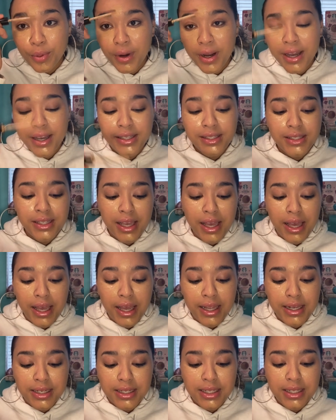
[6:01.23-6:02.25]
price,
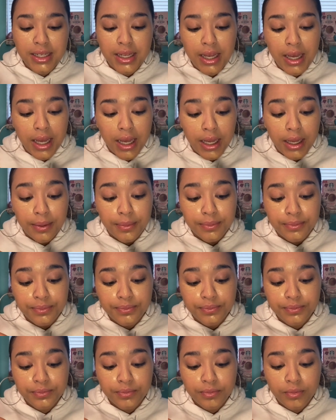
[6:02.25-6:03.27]
and
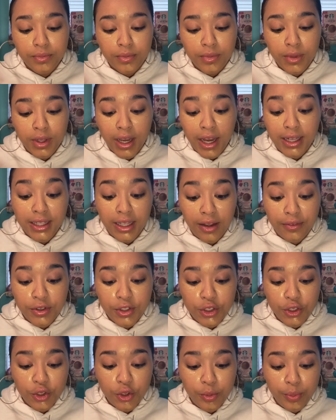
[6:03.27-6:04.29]
I'd love a
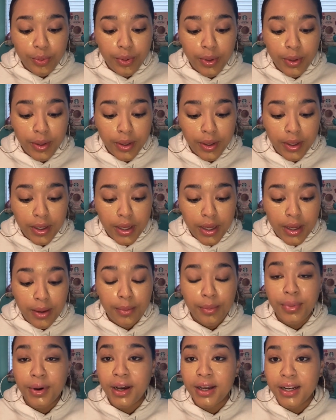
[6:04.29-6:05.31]
dupe,
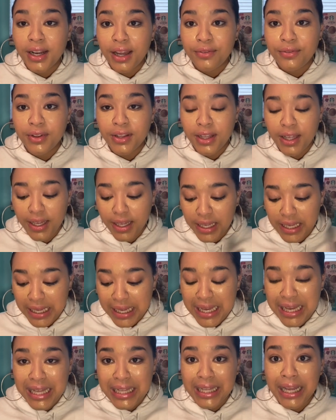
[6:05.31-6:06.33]
but I feel like
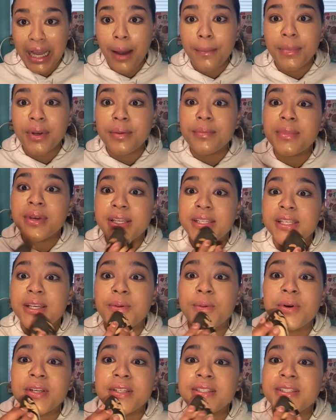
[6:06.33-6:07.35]
I'm gonna miss it
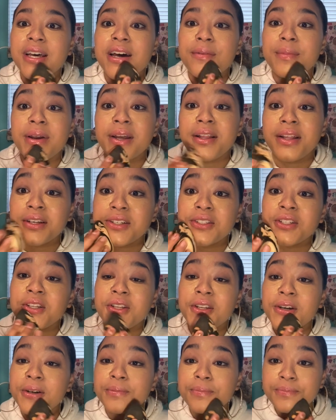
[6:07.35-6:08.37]
when it's out of my collection, you
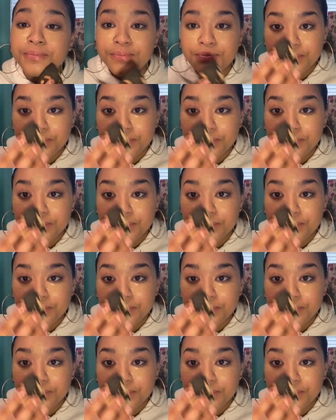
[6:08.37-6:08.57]
know?